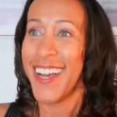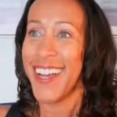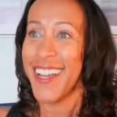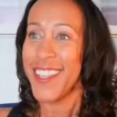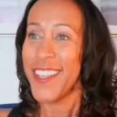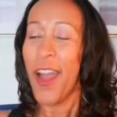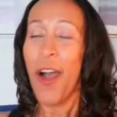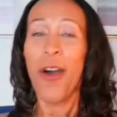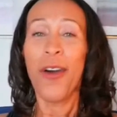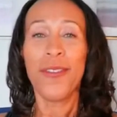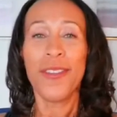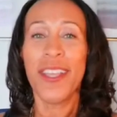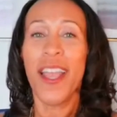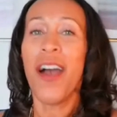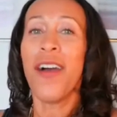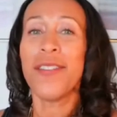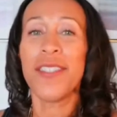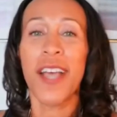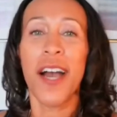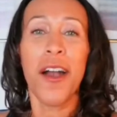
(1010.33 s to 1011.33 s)

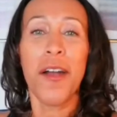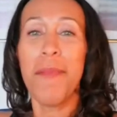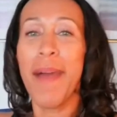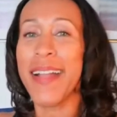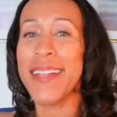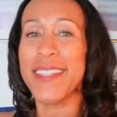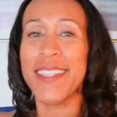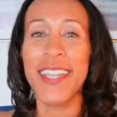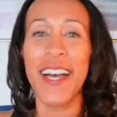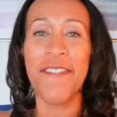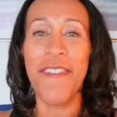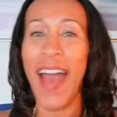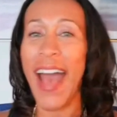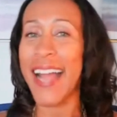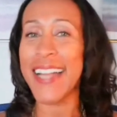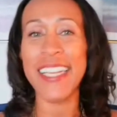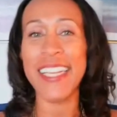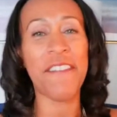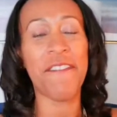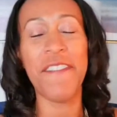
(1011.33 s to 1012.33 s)
Y'all talking about the stuff
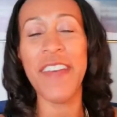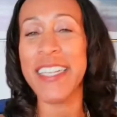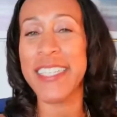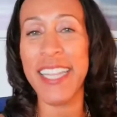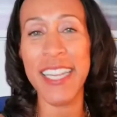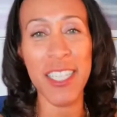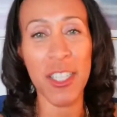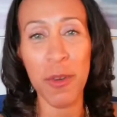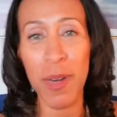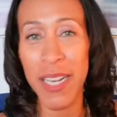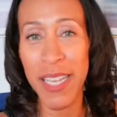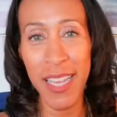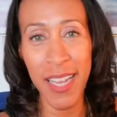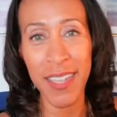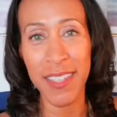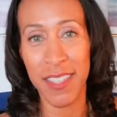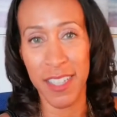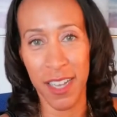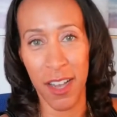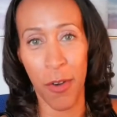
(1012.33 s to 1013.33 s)
I did 15, 20
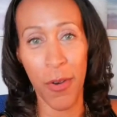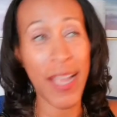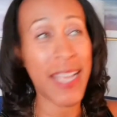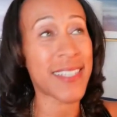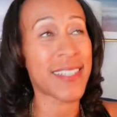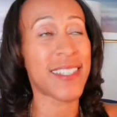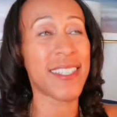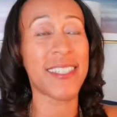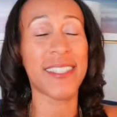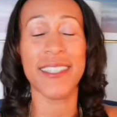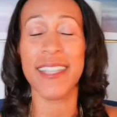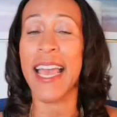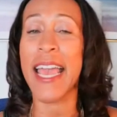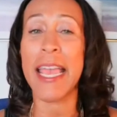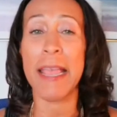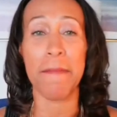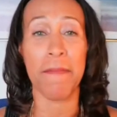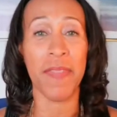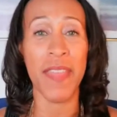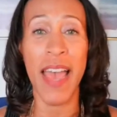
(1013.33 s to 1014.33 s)
years ago. It's the
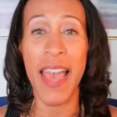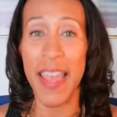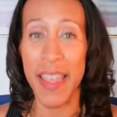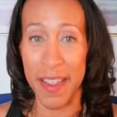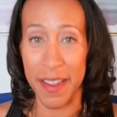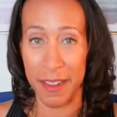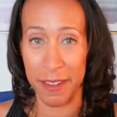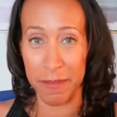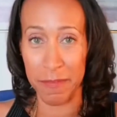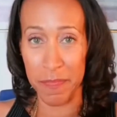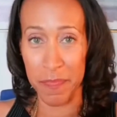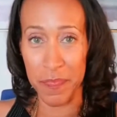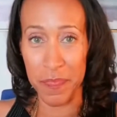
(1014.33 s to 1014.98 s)
same thing.